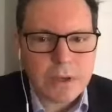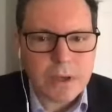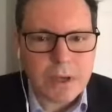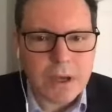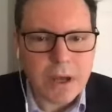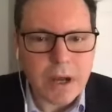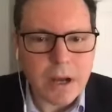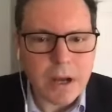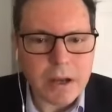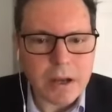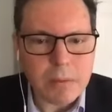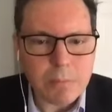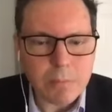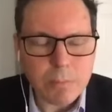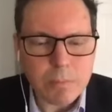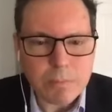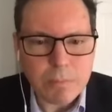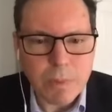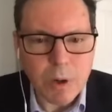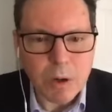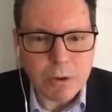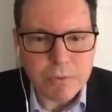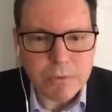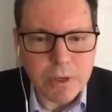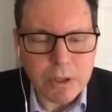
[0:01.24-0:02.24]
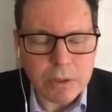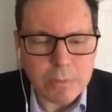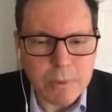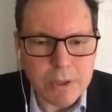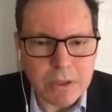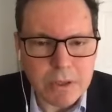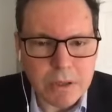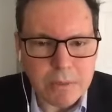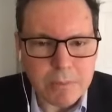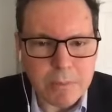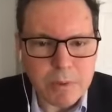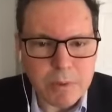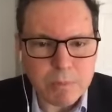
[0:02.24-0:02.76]
Hi, I'm Mark Feldman.
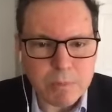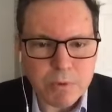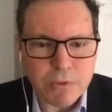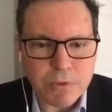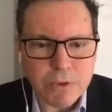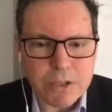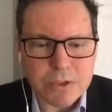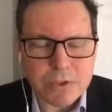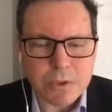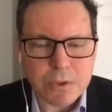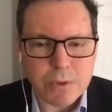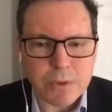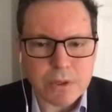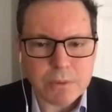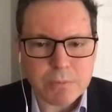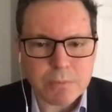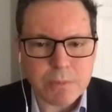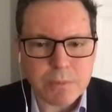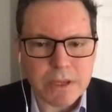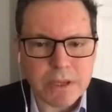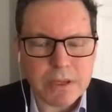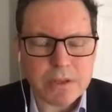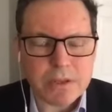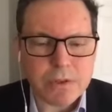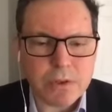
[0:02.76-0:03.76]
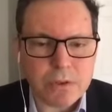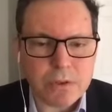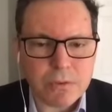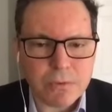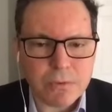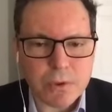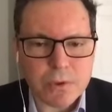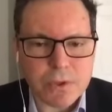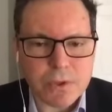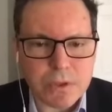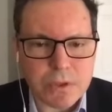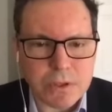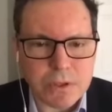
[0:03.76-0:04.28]
I'm a professor at Peking
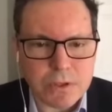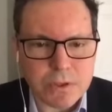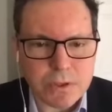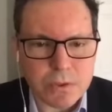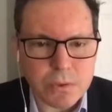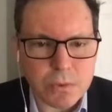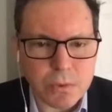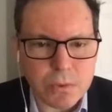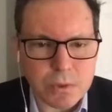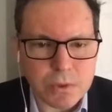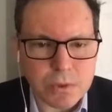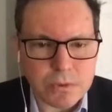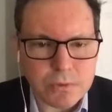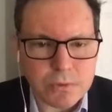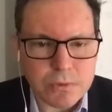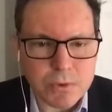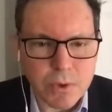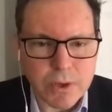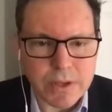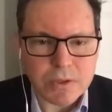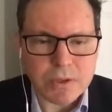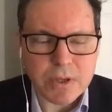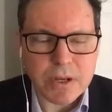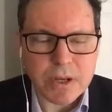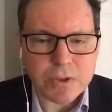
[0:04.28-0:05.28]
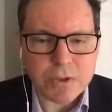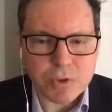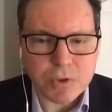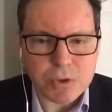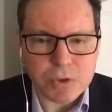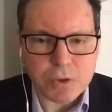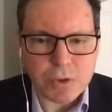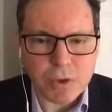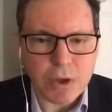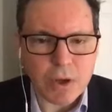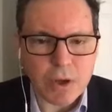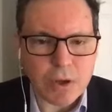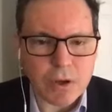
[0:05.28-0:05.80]
University's School of
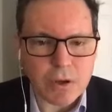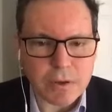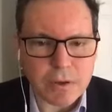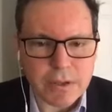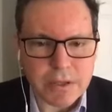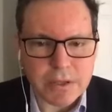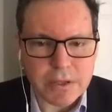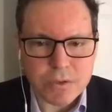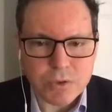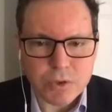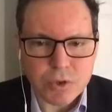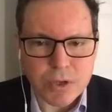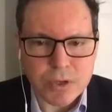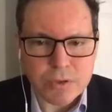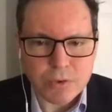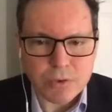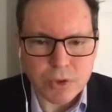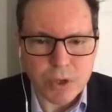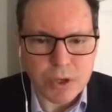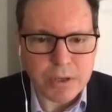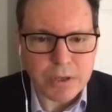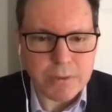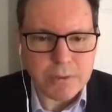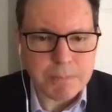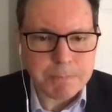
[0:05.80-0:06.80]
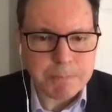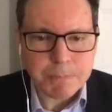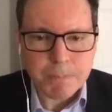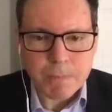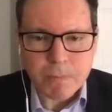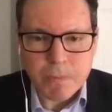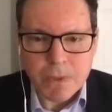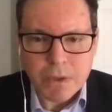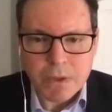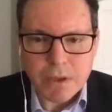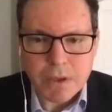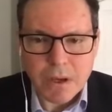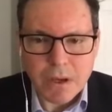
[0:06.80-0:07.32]
Transnational Law in Shenzhen.
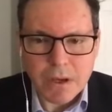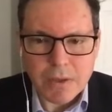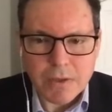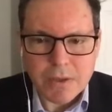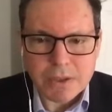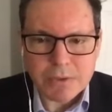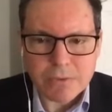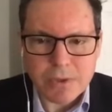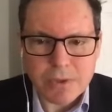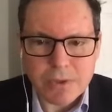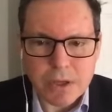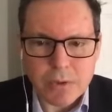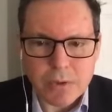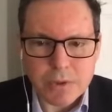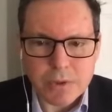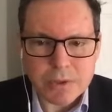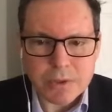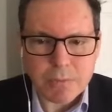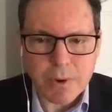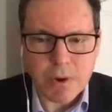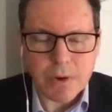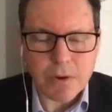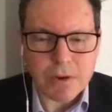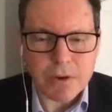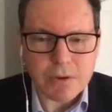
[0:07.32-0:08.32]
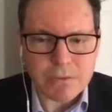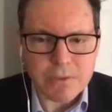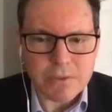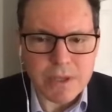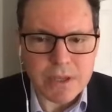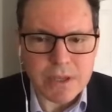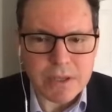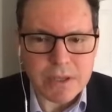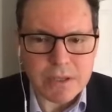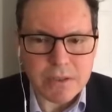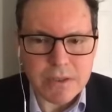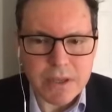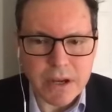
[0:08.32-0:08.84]
This video is part of
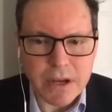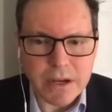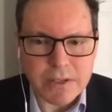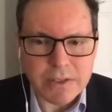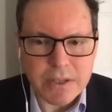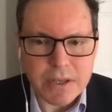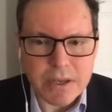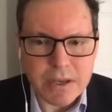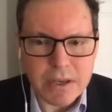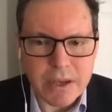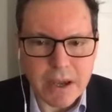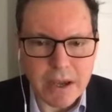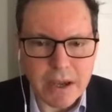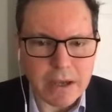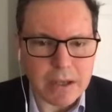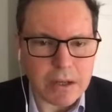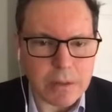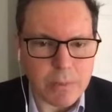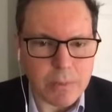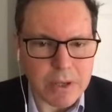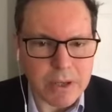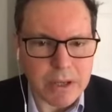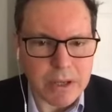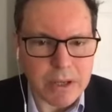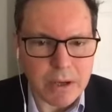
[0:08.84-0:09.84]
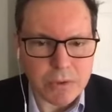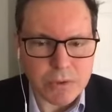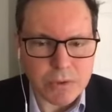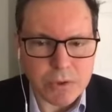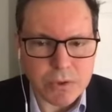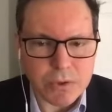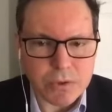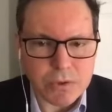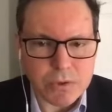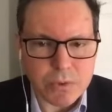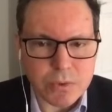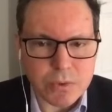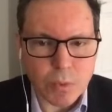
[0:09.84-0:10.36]
the ITA Academic
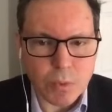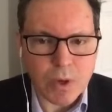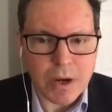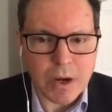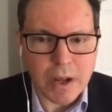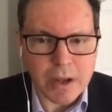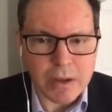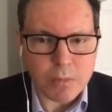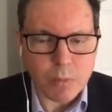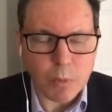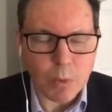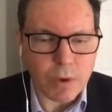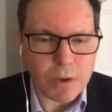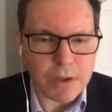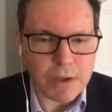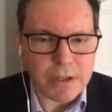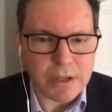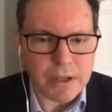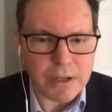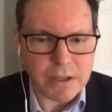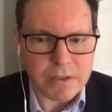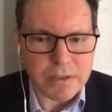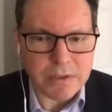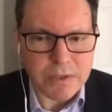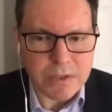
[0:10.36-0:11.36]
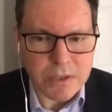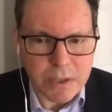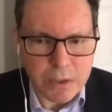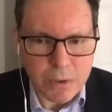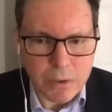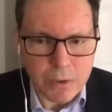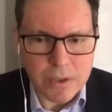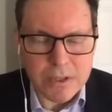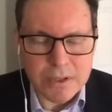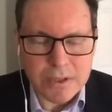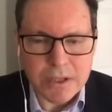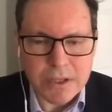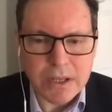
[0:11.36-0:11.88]
Council's What I Am Working On
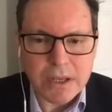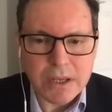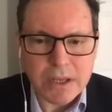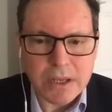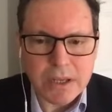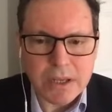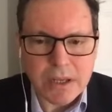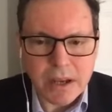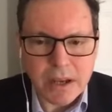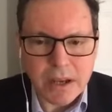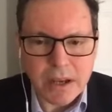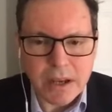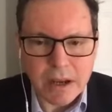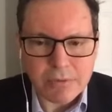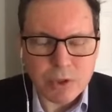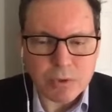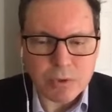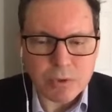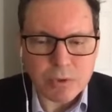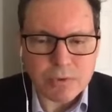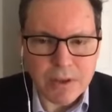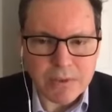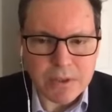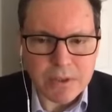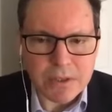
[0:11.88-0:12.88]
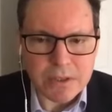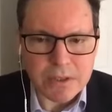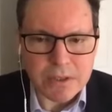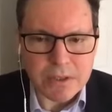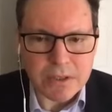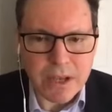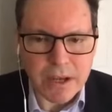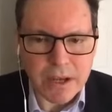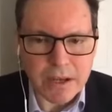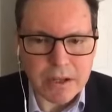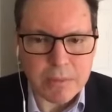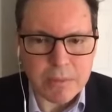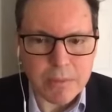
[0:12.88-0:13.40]
series. I've served on the
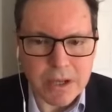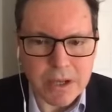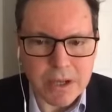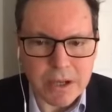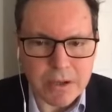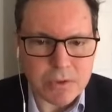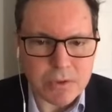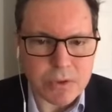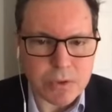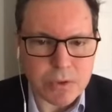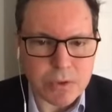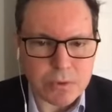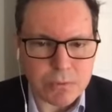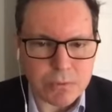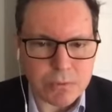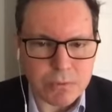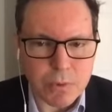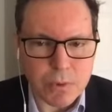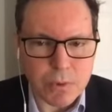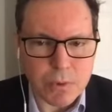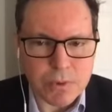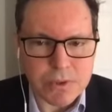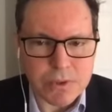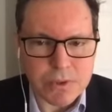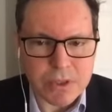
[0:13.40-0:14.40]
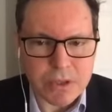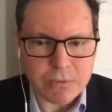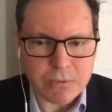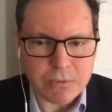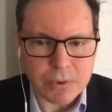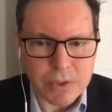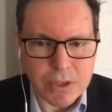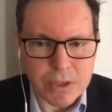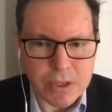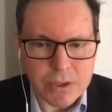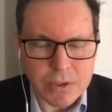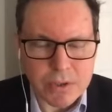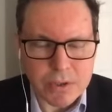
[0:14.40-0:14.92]
Academic Council for several
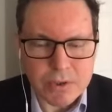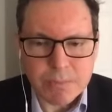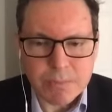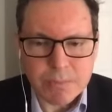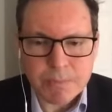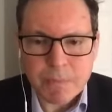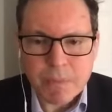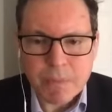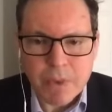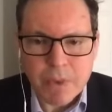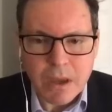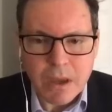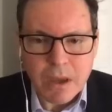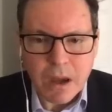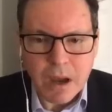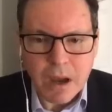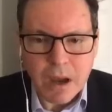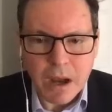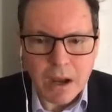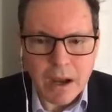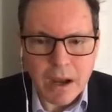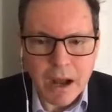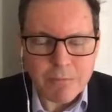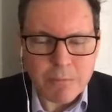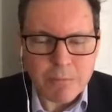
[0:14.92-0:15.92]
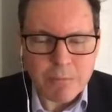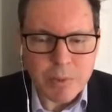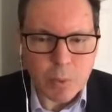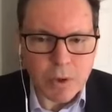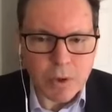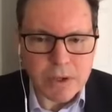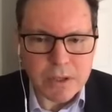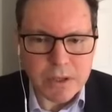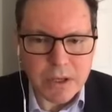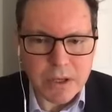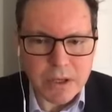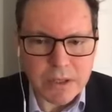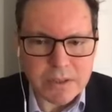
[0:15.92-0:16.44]
years. I've been
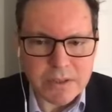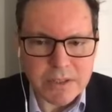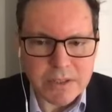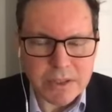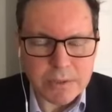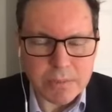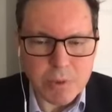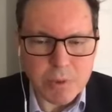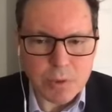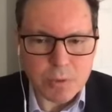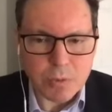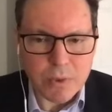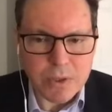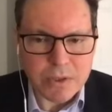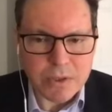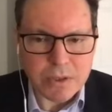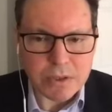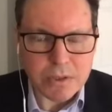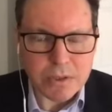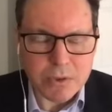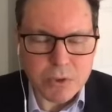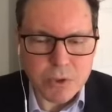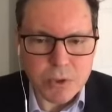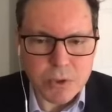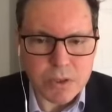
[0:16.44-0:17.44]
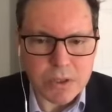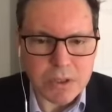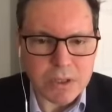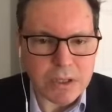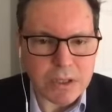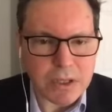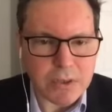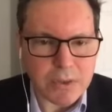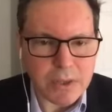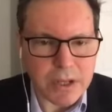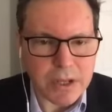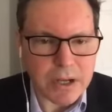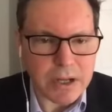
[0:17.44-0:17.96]
working on dispute resolution
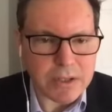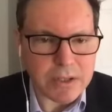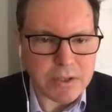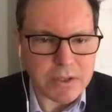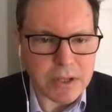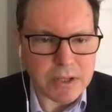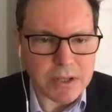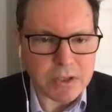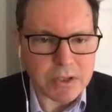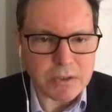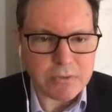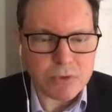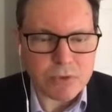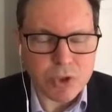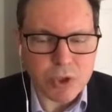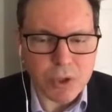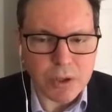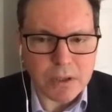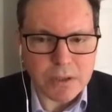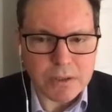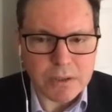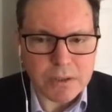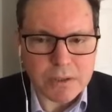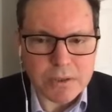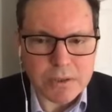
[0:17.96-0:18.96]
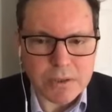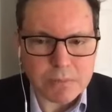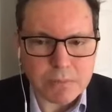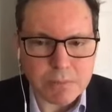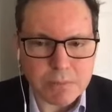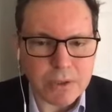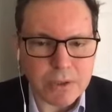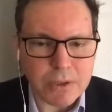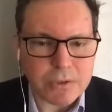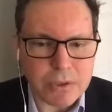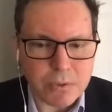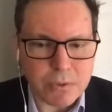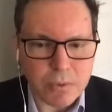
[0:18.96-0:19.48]
in the context of China's
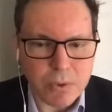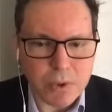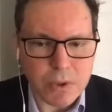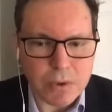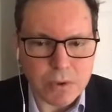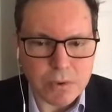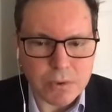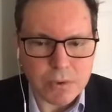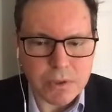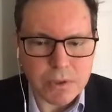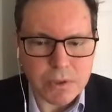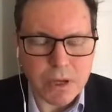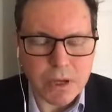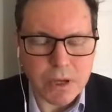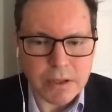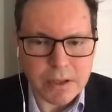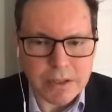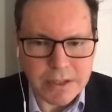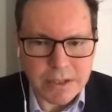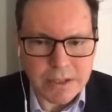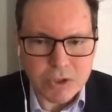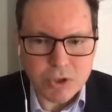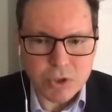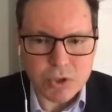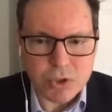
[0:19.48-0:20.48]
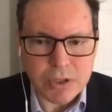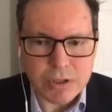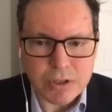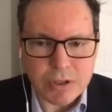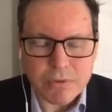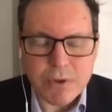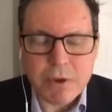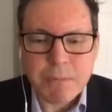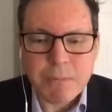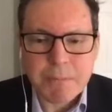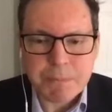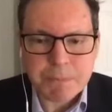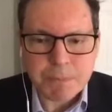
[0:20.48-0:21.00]
Belt and Road
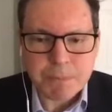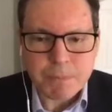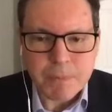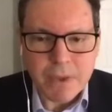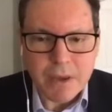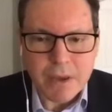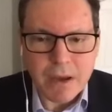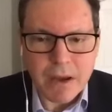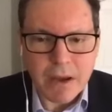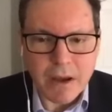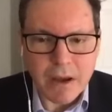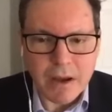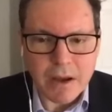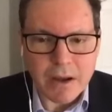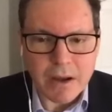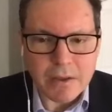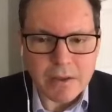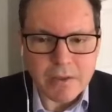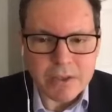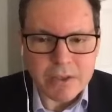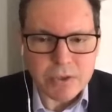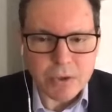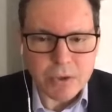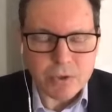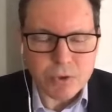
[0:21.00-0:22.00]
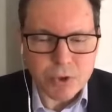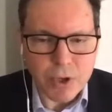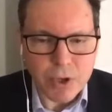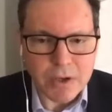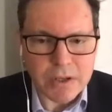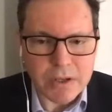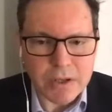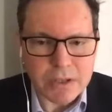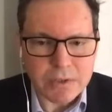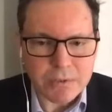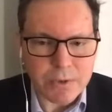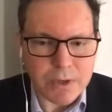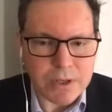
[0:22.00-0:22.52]
Initiative. These are
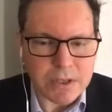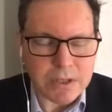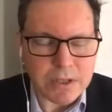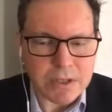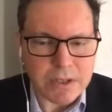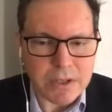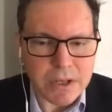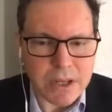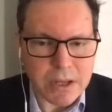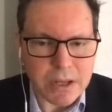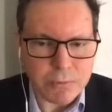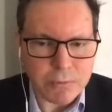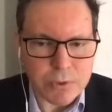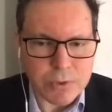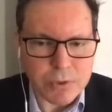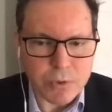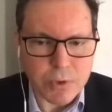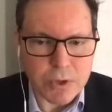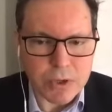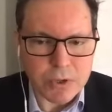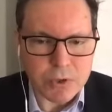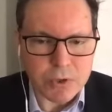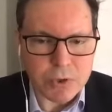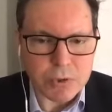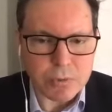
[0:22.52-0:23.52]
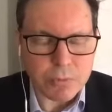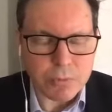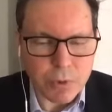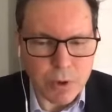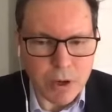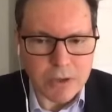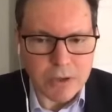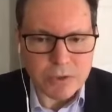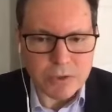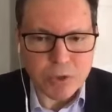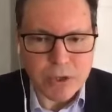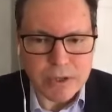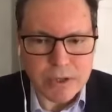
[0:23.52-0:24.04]
Chinese-funded infrastructure
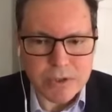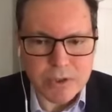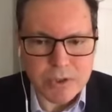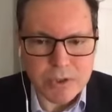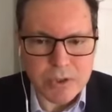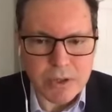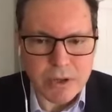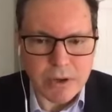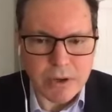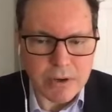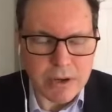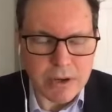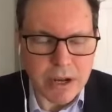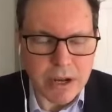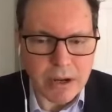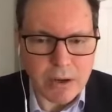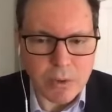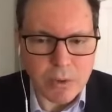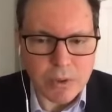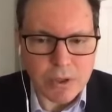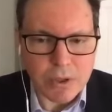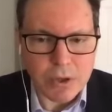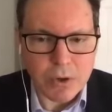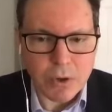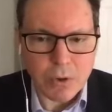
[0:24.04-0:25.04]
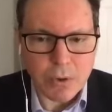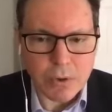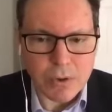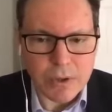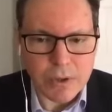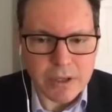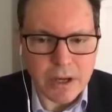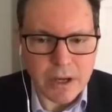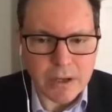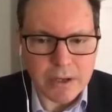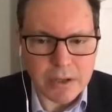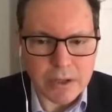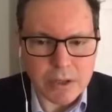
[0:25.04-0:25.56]
projects that are now
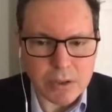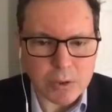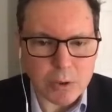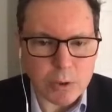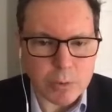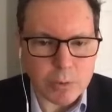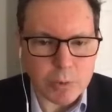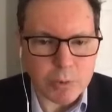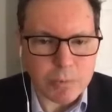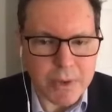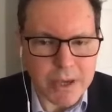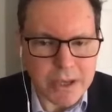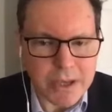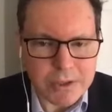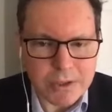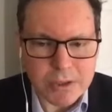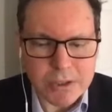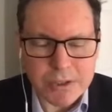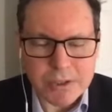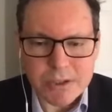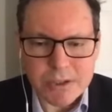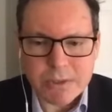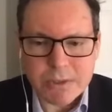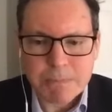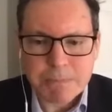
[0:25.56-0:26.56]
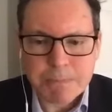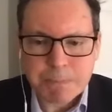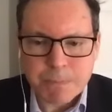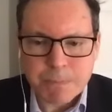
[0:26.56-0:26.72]
occurring on a global basis.